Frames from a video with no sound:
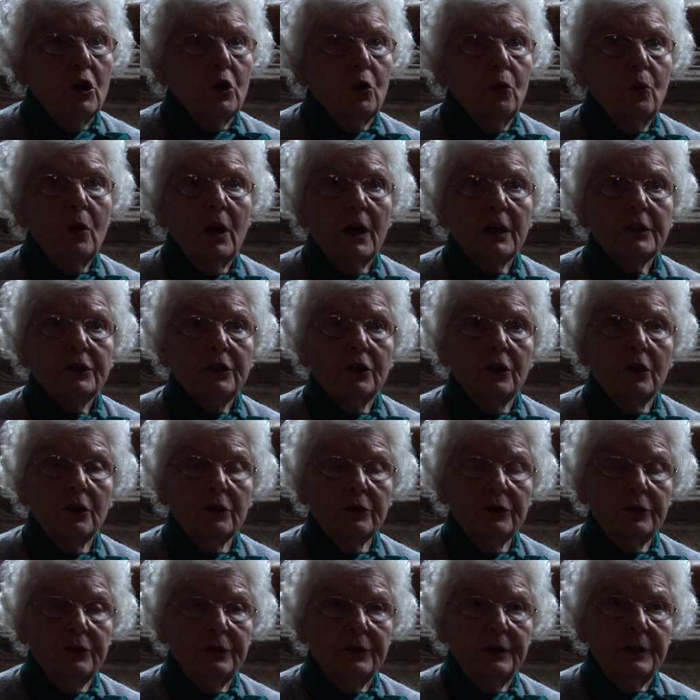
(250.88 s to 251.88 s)
who had
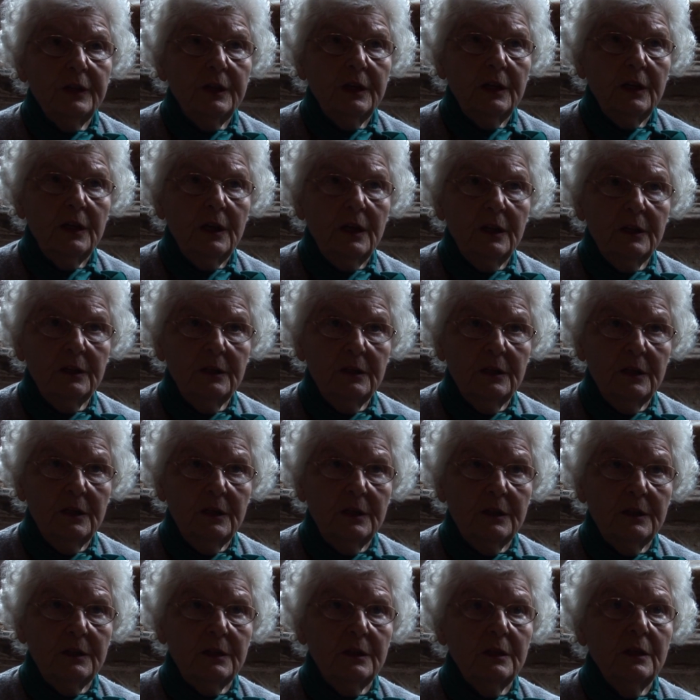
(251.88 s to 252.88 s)
gone to the
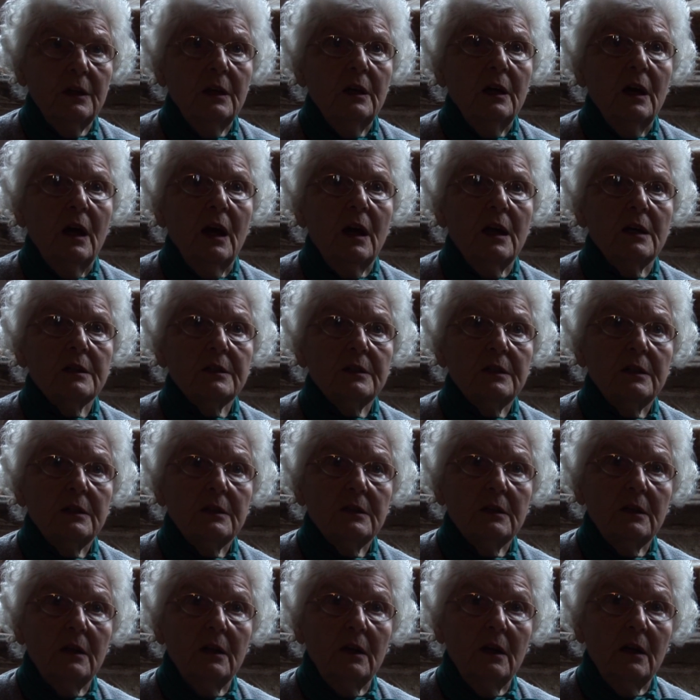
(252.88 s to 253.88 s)
Indies
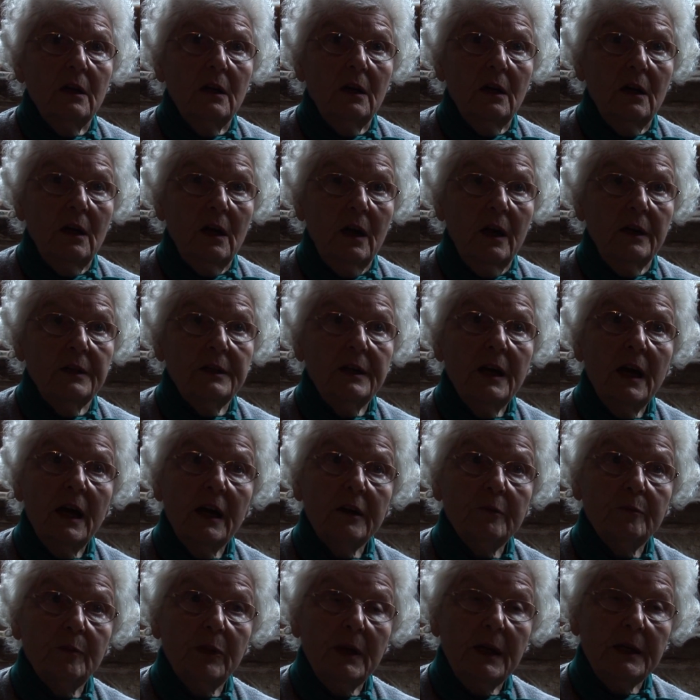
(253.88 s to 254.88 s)
and
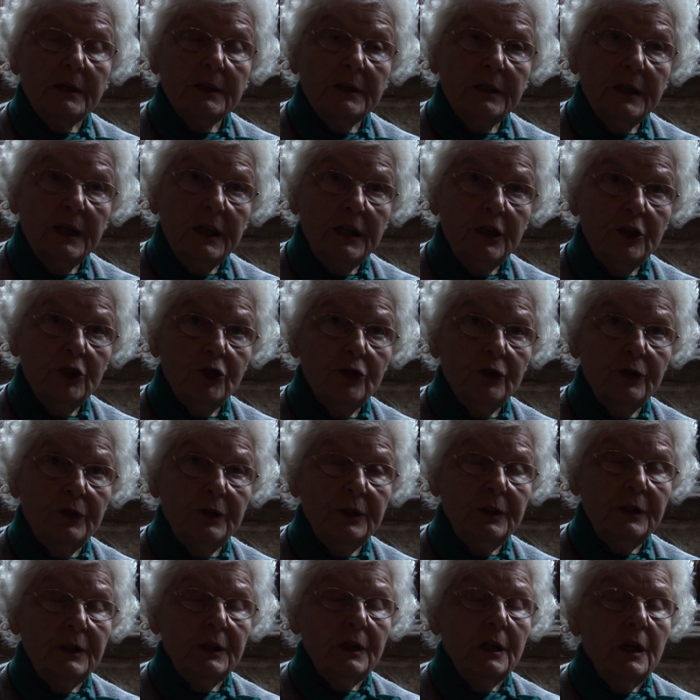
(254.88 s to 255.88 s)
had
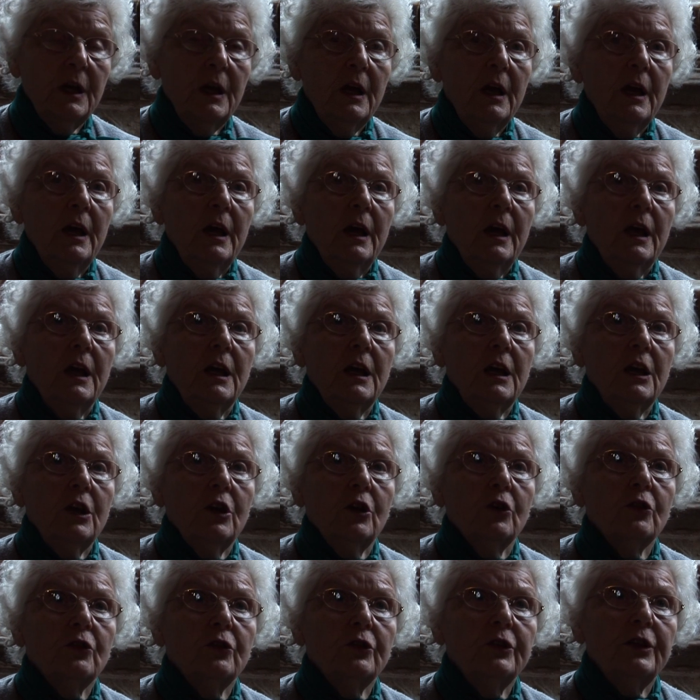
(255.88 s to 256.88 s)
plantations. He
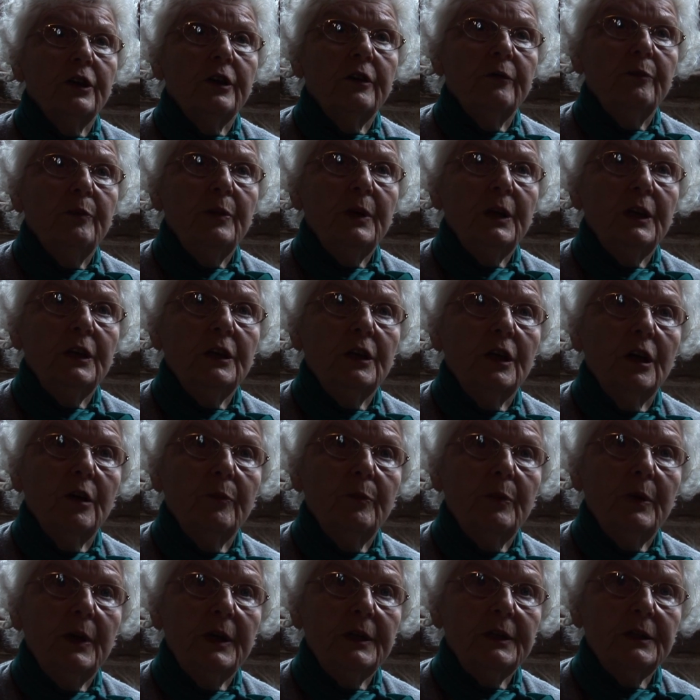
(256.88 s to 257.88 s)
could have been a
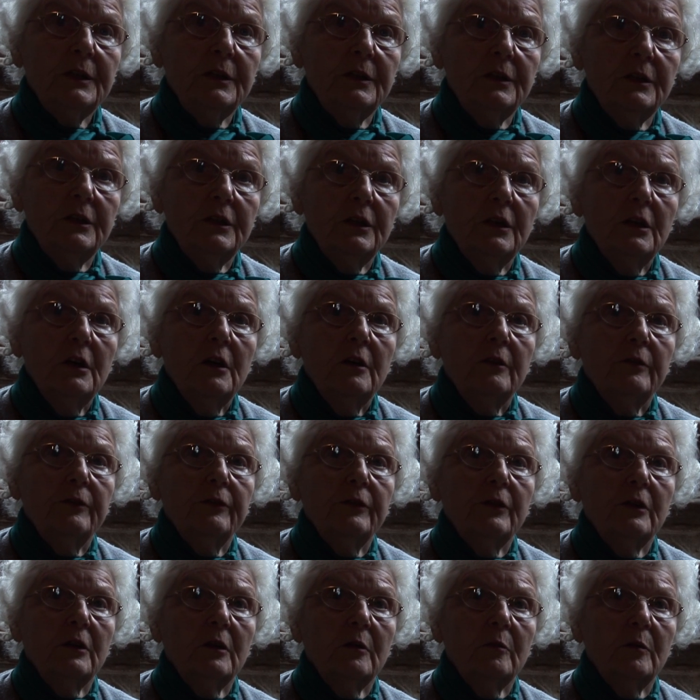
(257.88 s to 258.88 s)
present
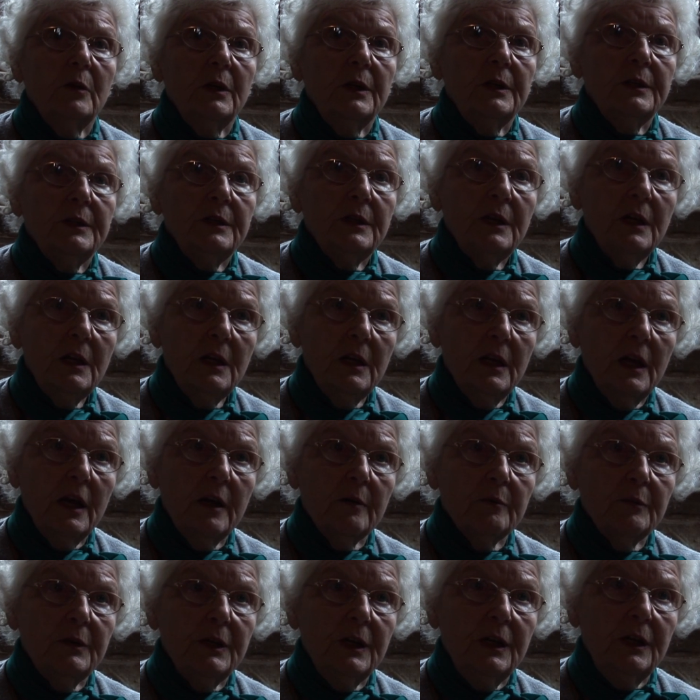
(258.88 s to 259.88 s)
from a sea
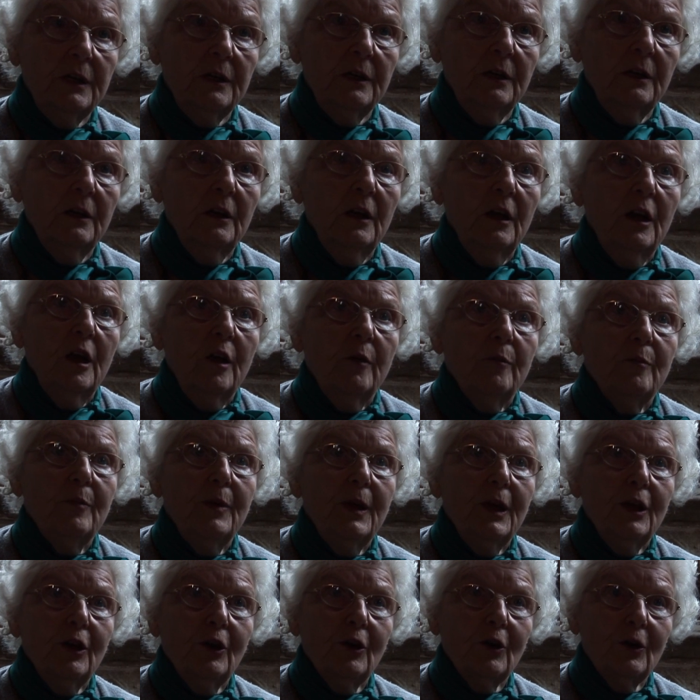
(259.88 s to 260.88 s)
captain,
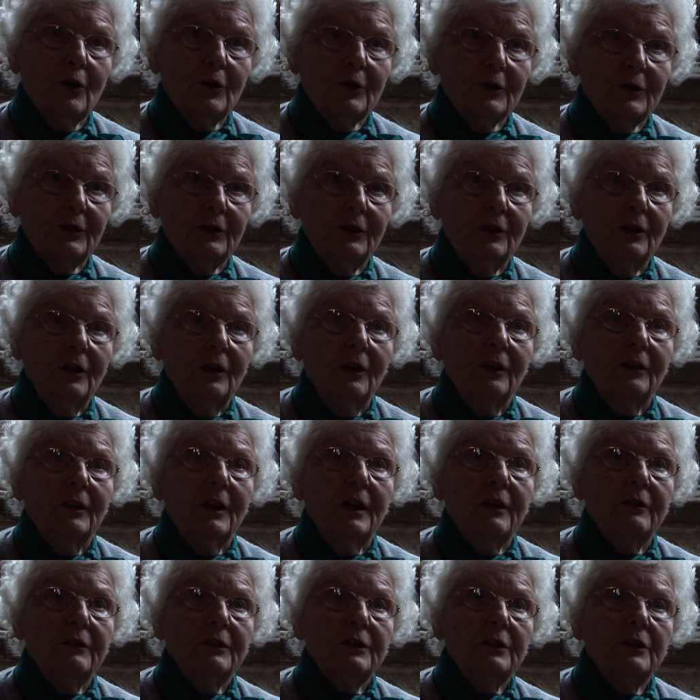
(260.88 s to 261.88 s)
because
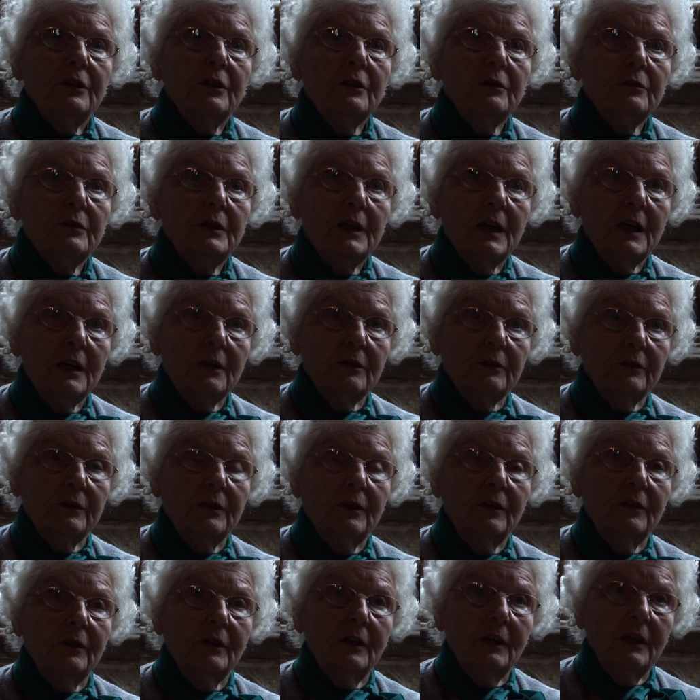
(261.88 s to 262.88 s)
there is no doubt
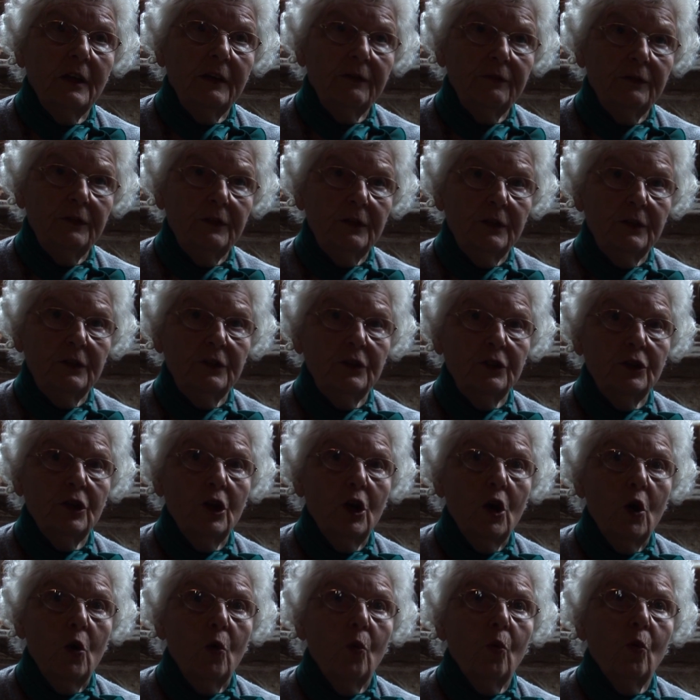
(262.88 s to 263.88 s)
that the Cliftons
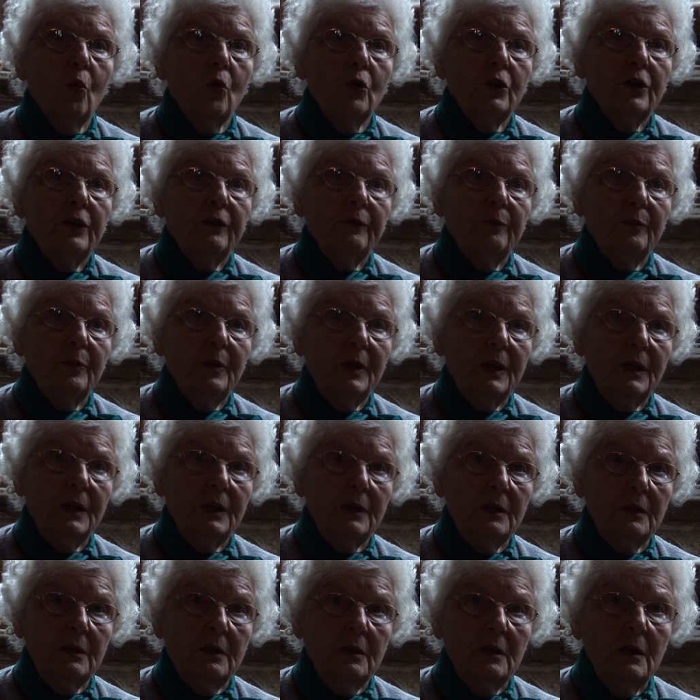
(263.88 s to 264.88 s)
would have
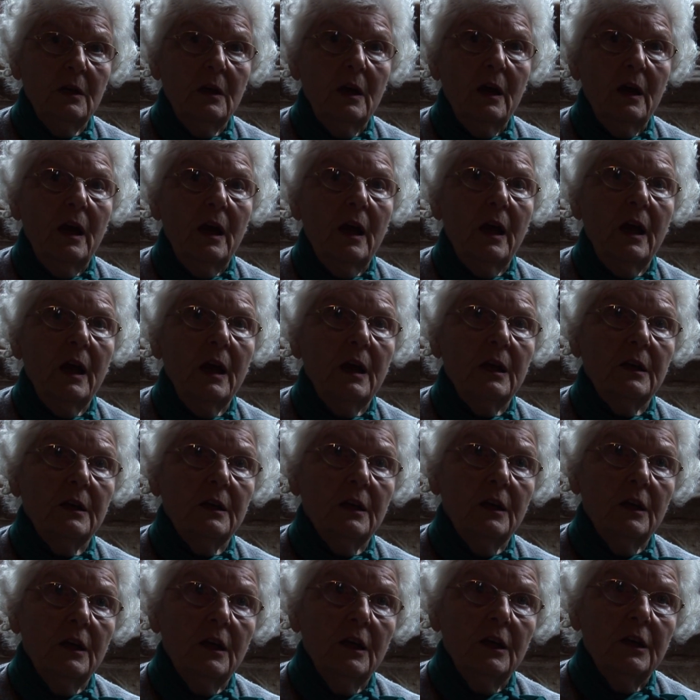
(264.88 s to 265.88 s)
been
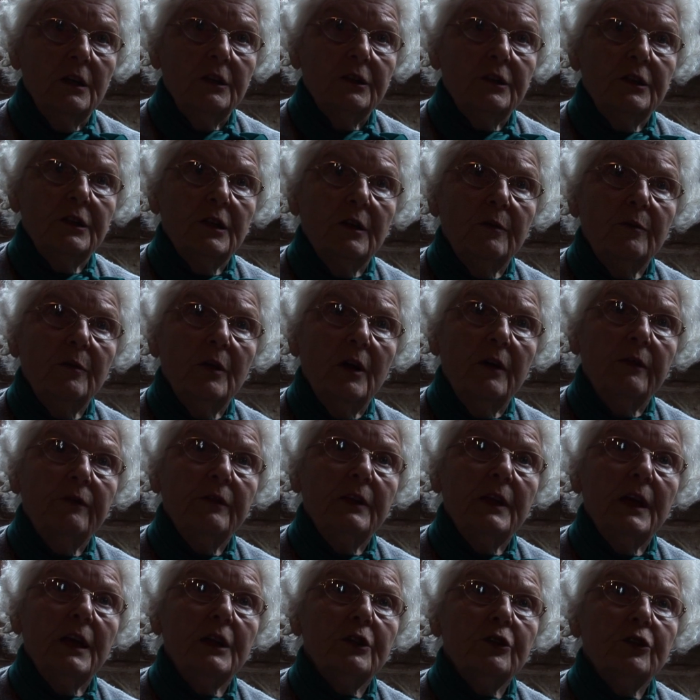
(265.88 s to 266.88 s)
in some
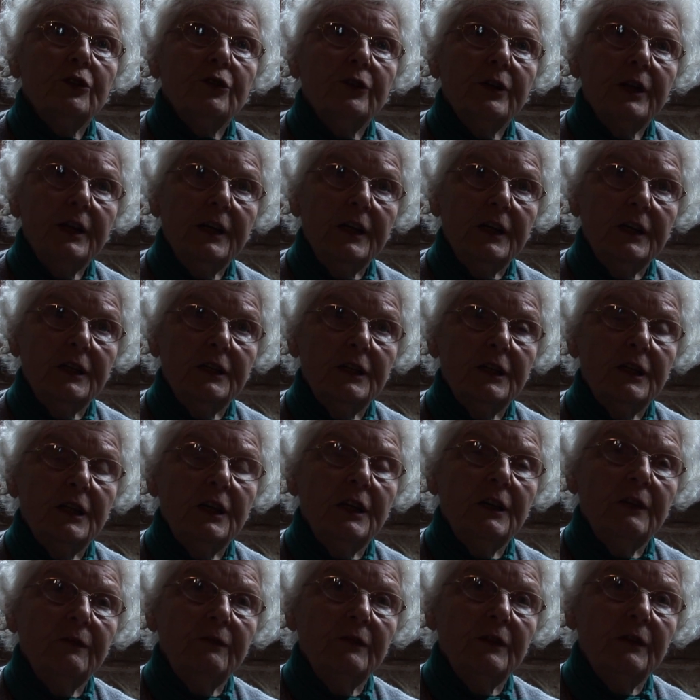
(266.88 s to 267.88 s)
of that trade,
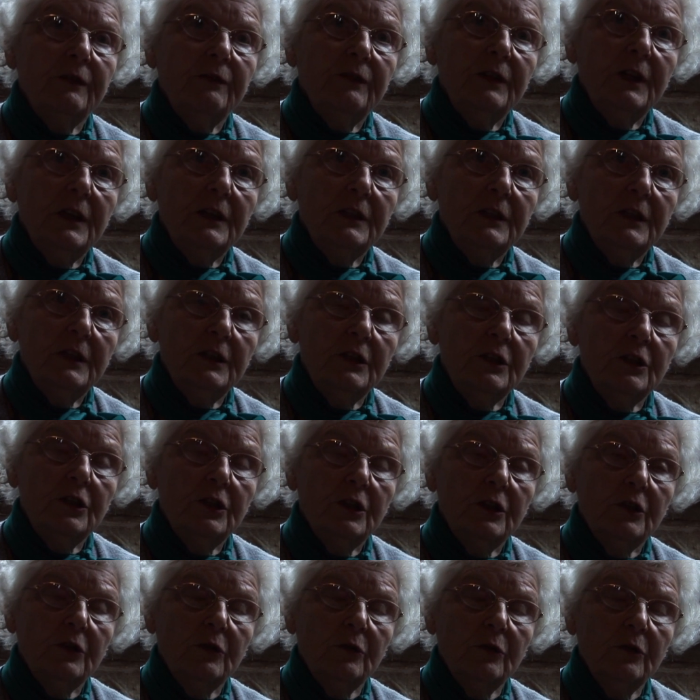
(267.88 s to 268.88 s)
even if they didn't
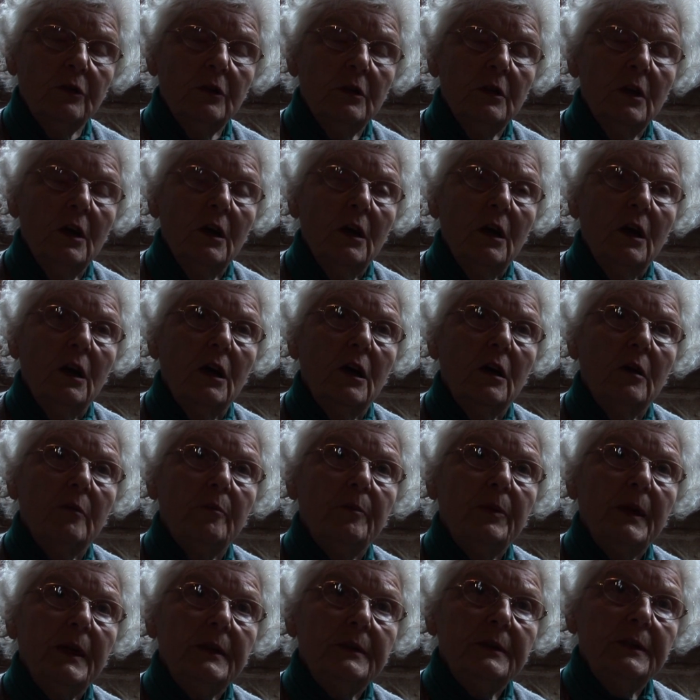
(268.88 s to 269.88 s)
own
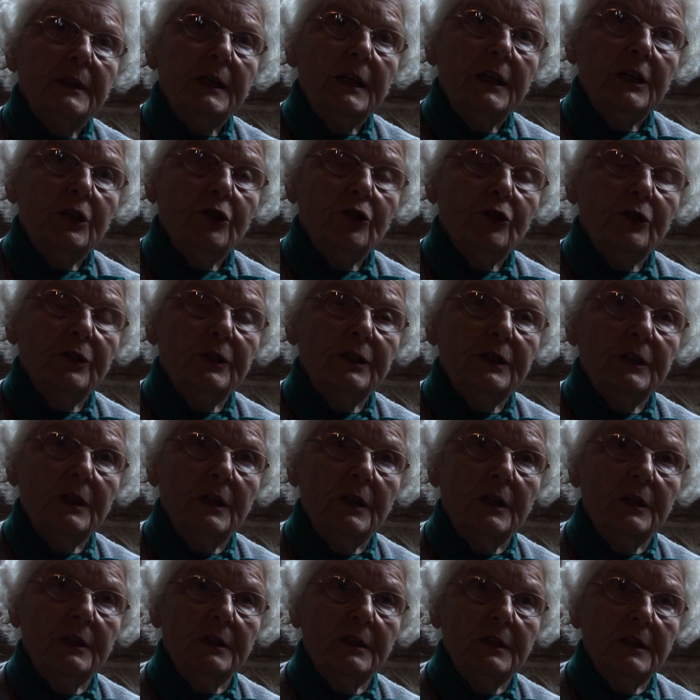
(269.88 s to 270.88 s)
plantations
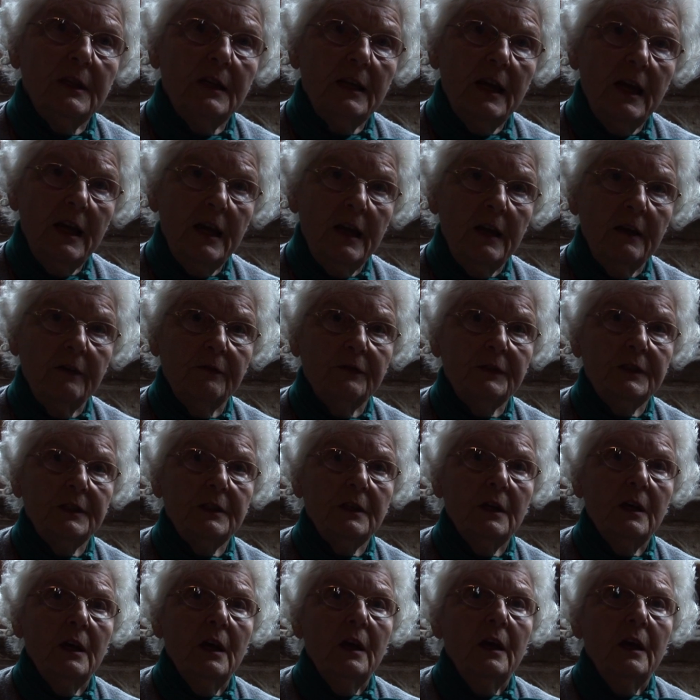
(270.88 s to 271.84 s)
and slaves.